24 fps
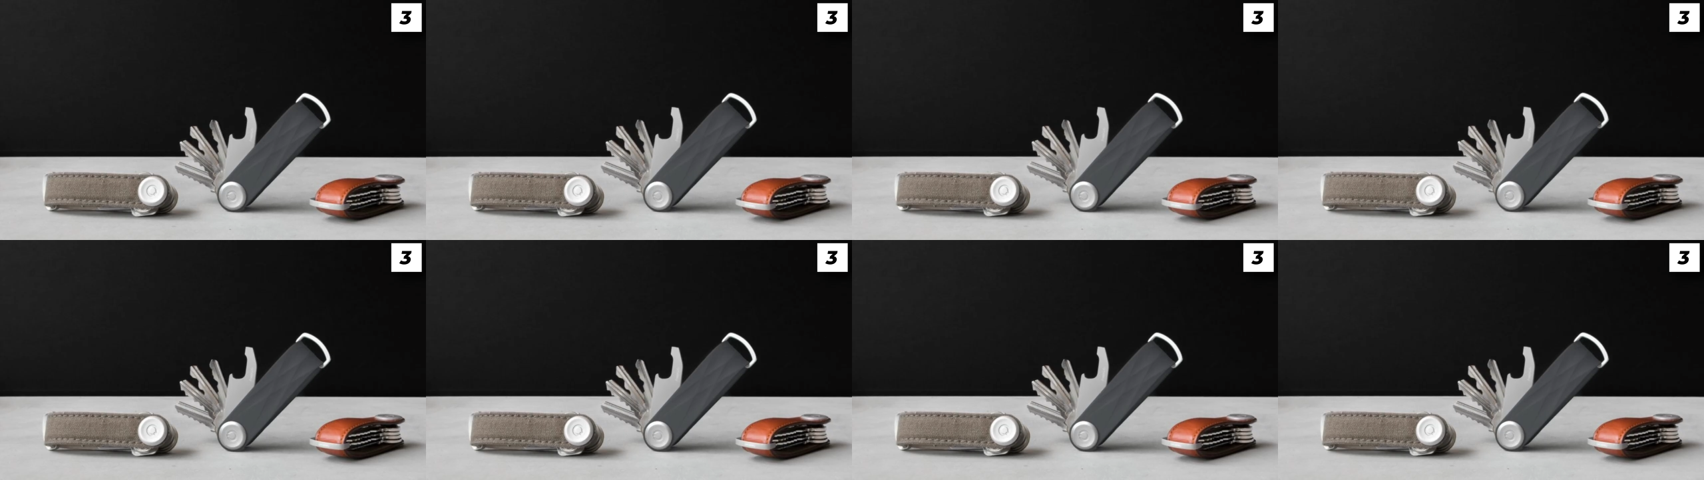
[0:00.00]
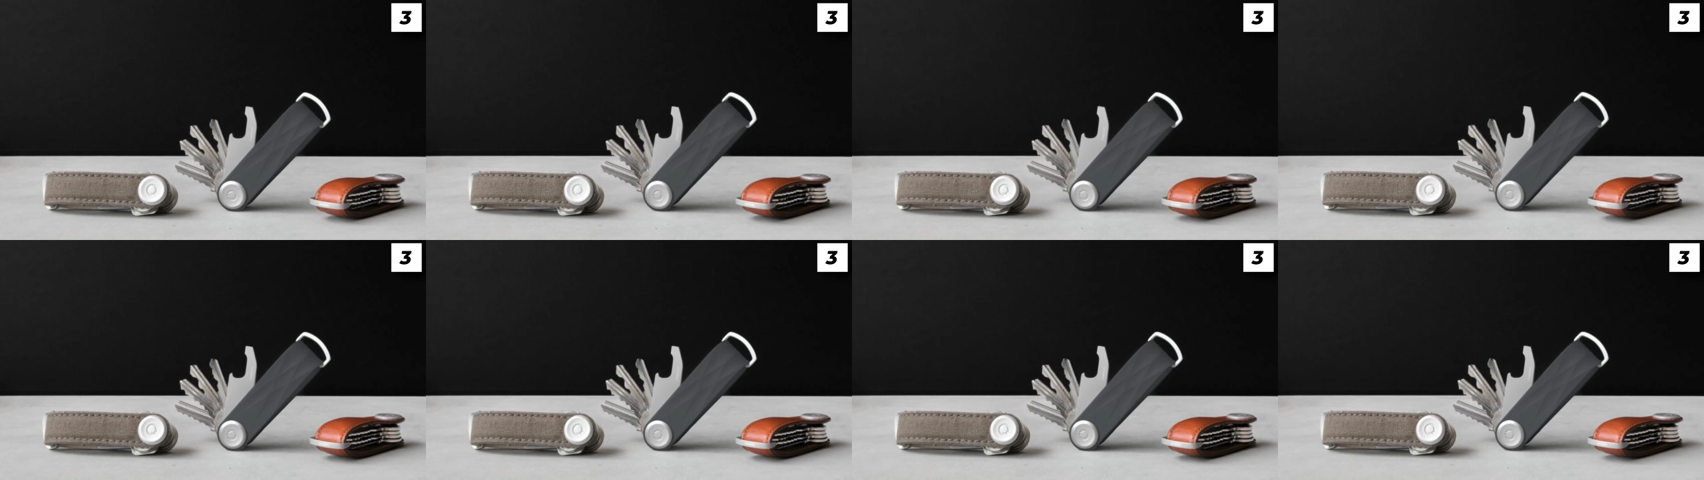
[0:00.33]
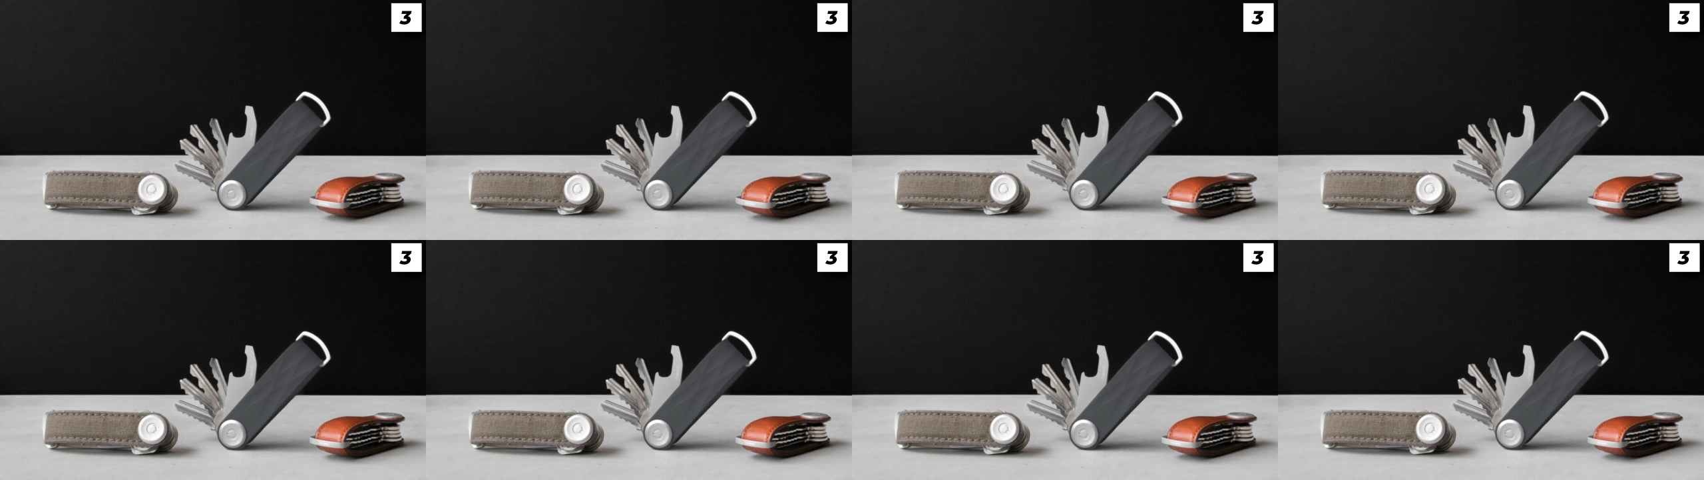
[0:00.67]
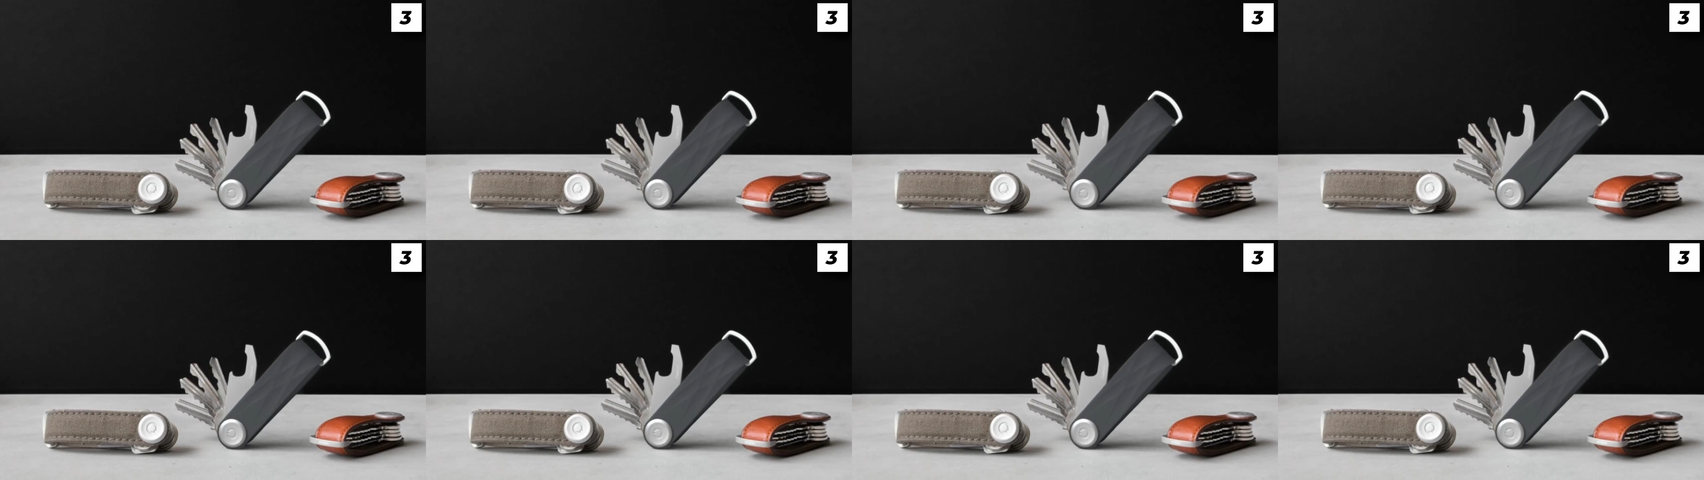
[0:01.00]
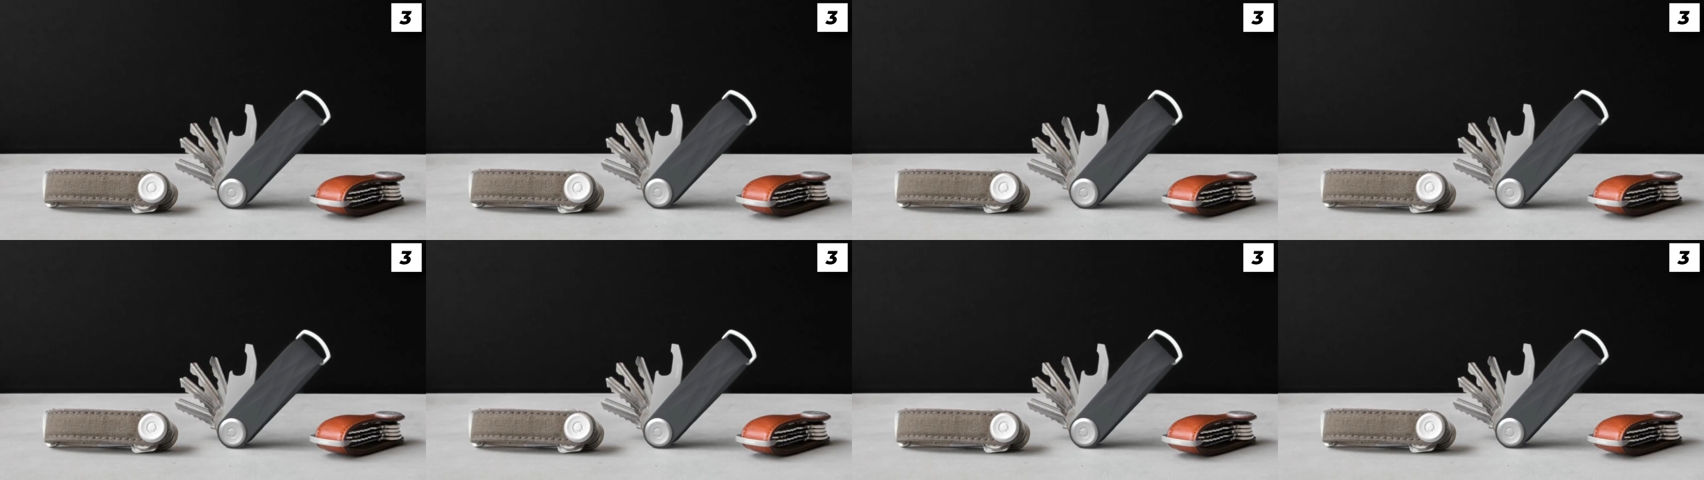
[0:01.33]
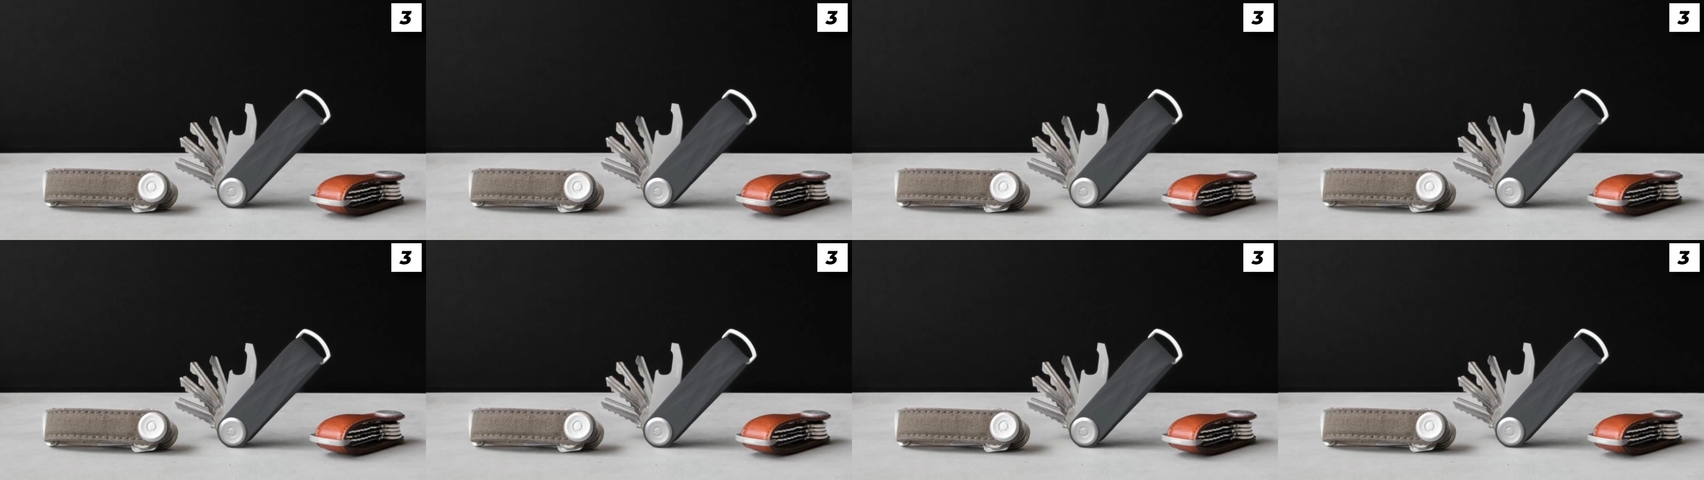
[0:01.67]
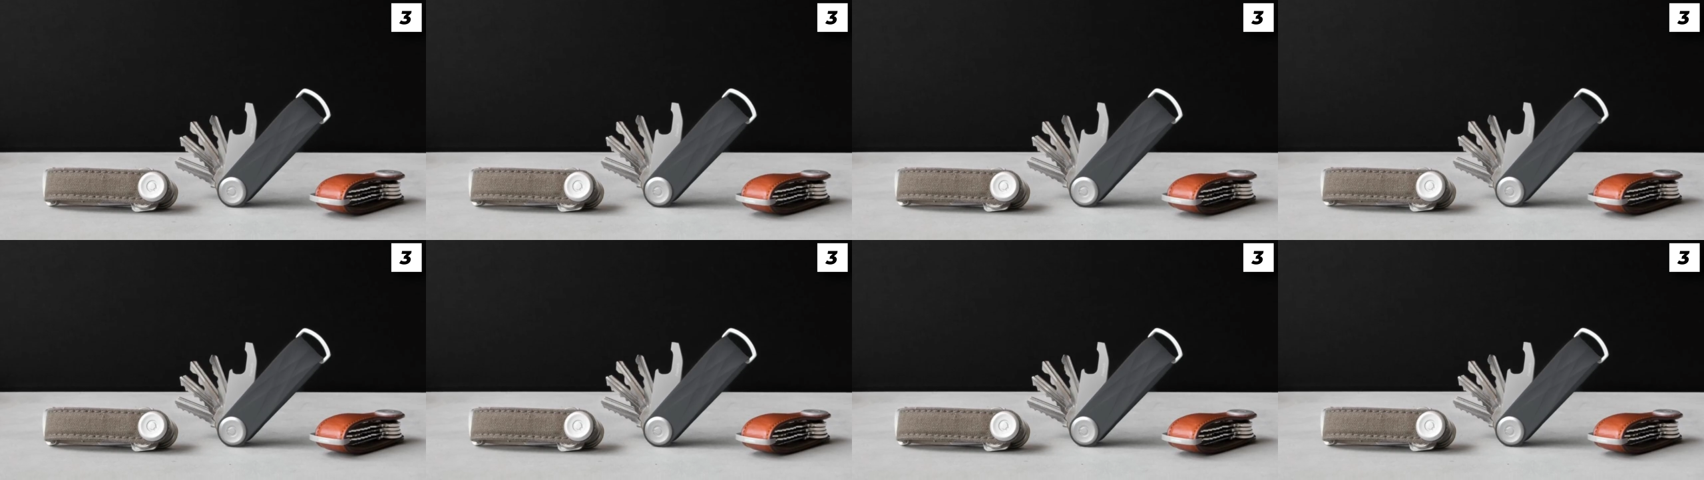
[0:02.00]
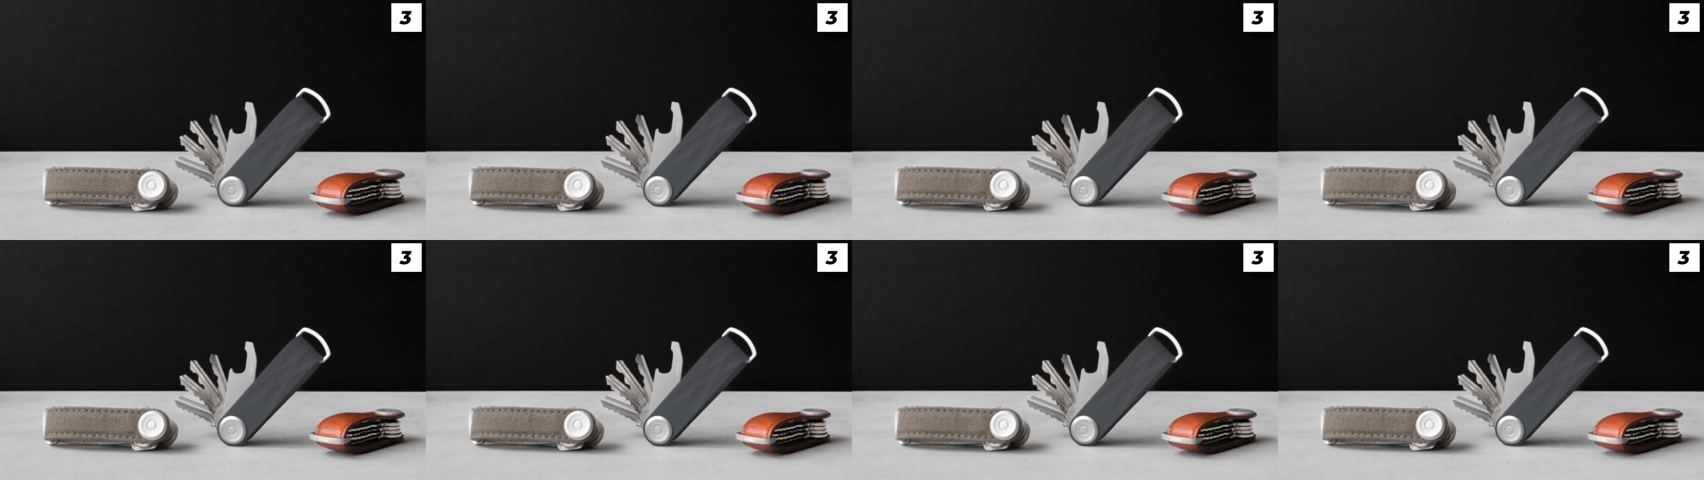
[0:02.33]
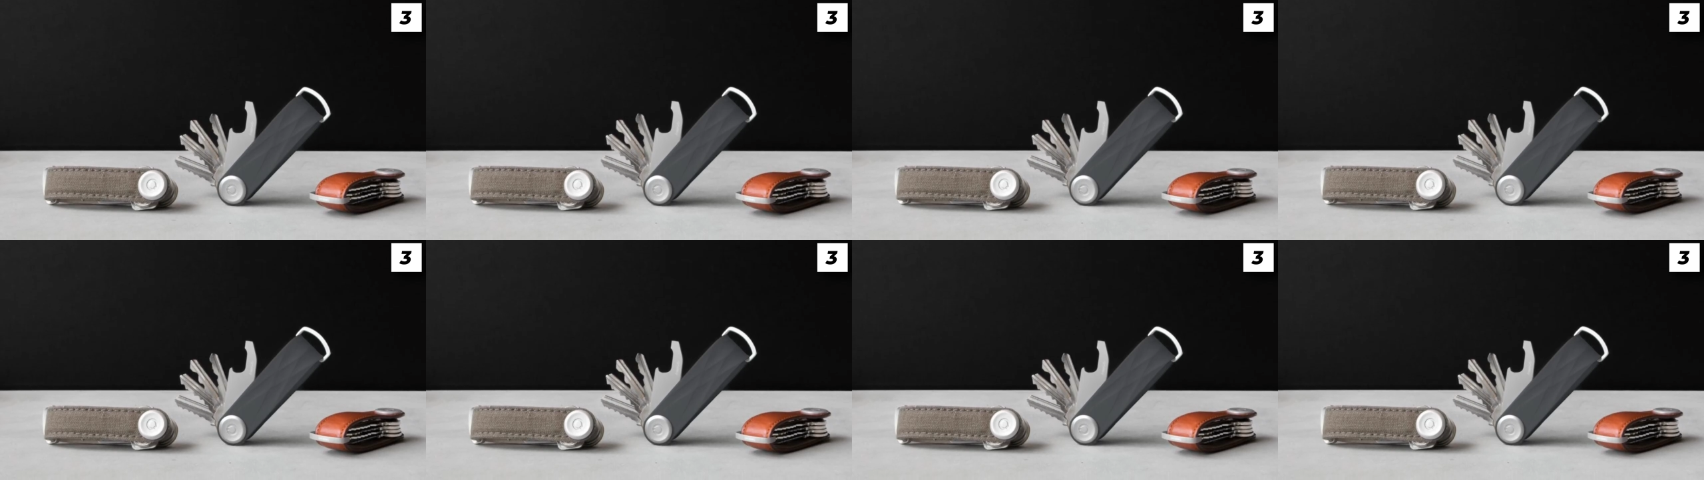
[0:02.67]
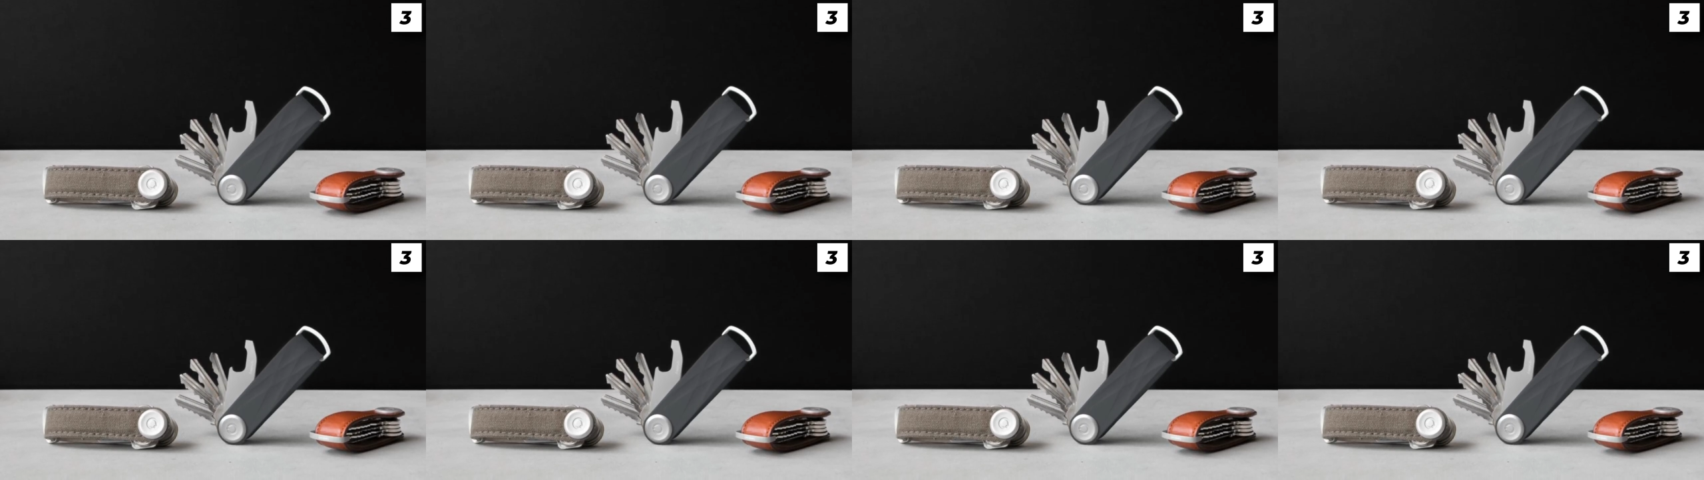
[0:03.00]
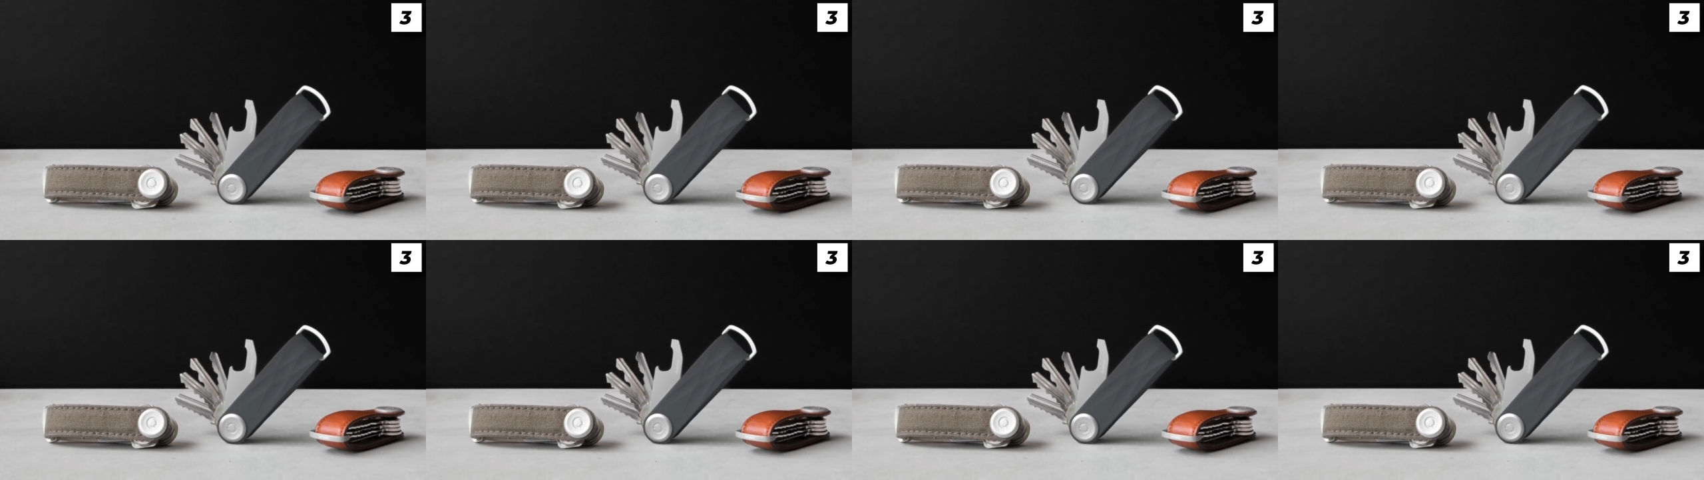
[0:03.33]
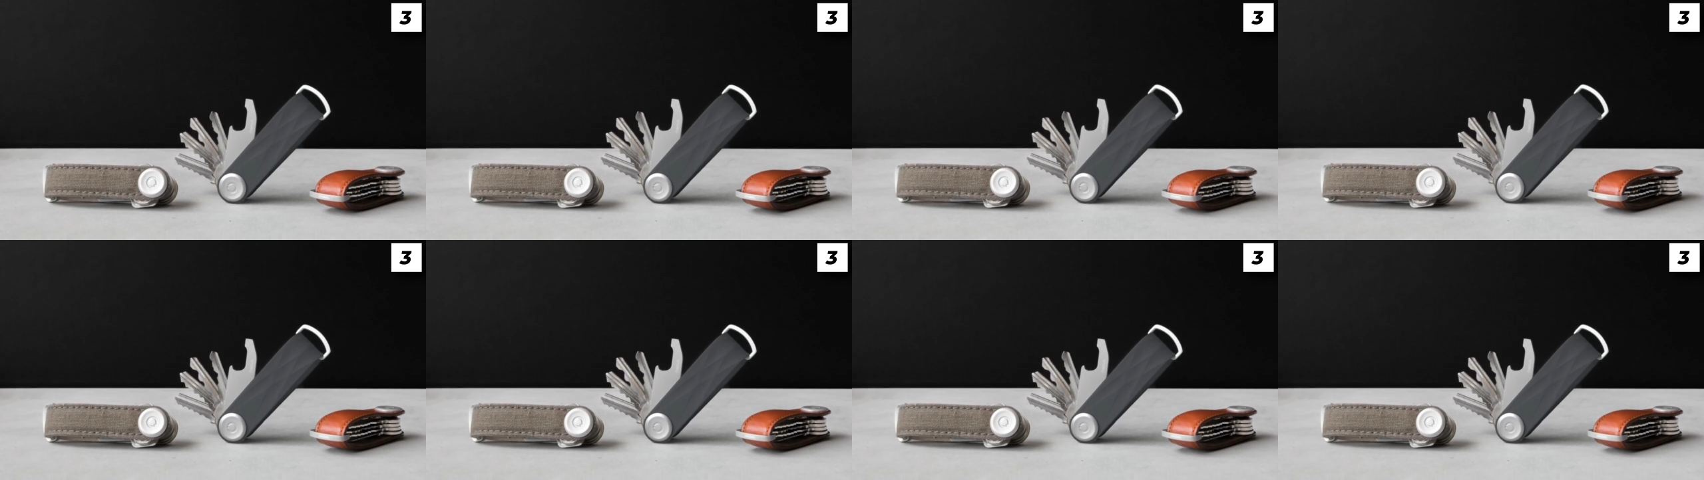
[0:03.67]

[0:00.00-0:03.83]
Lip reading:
(no speaker visible)